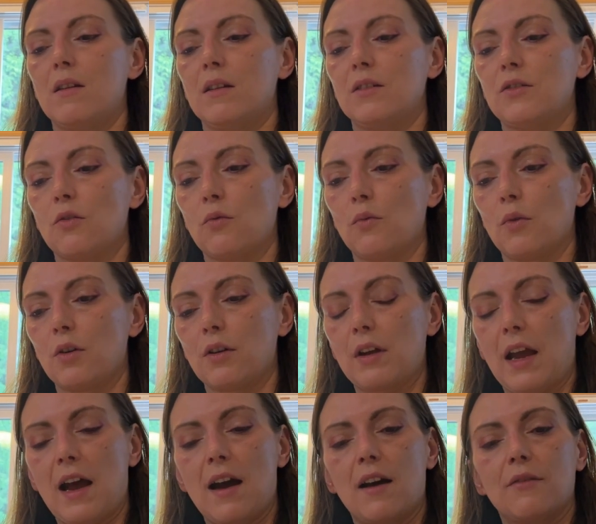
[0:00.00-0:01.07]
don't work
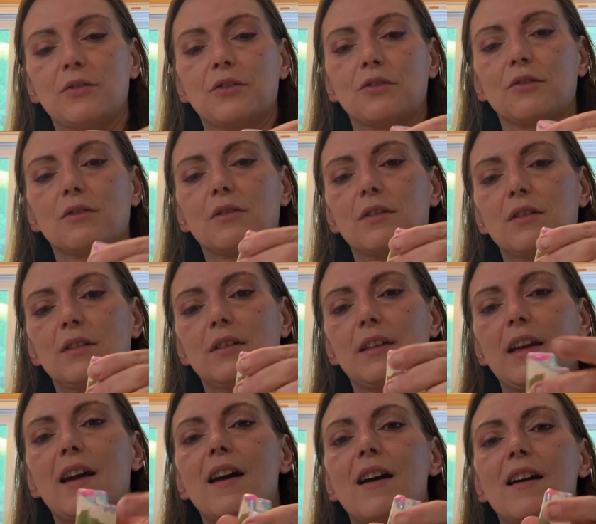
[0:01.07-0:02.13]
after.
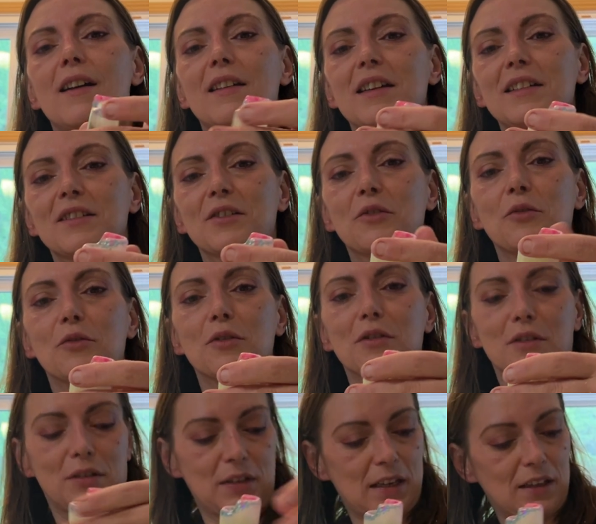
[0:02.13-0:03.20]
That's
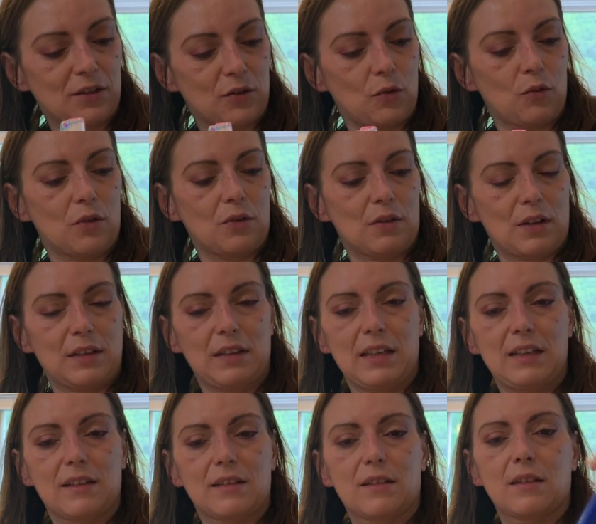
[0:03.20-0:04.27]
cool. That's cool. And
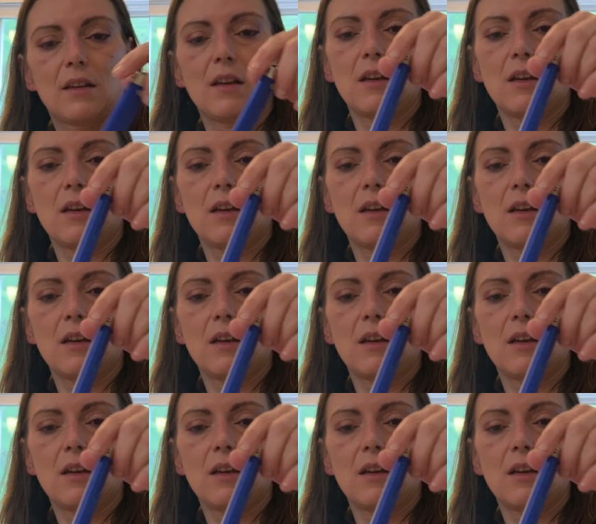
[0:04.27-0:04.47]
these,